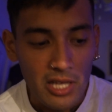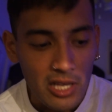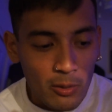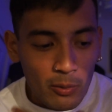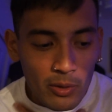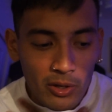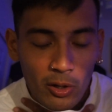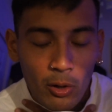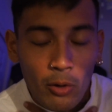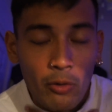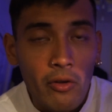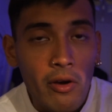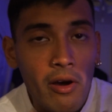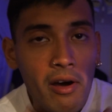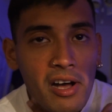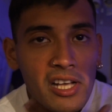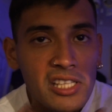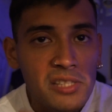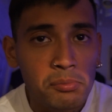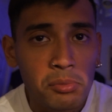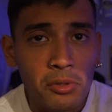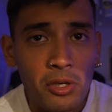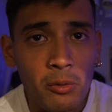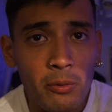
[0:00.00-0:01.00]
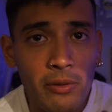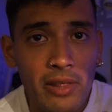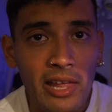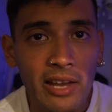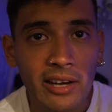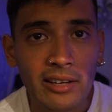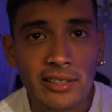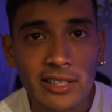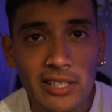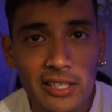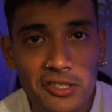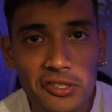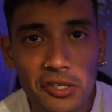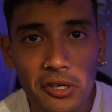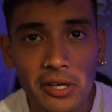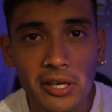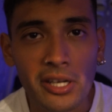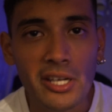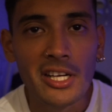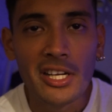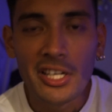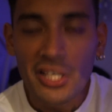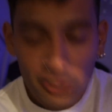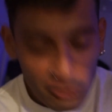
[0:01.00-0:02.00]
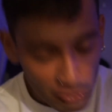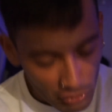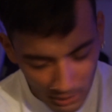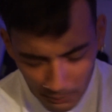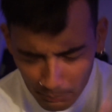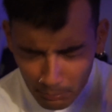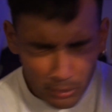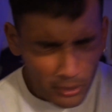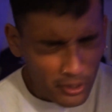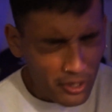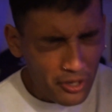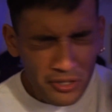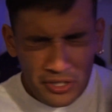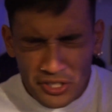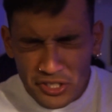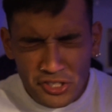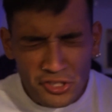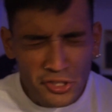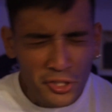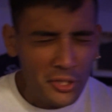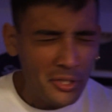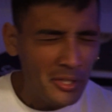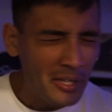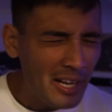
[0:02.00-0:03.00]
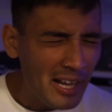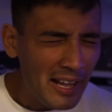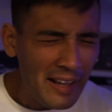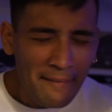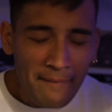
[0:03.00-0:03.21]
I don't want to go to the hospital without a t-shirt. So I put on a shirt.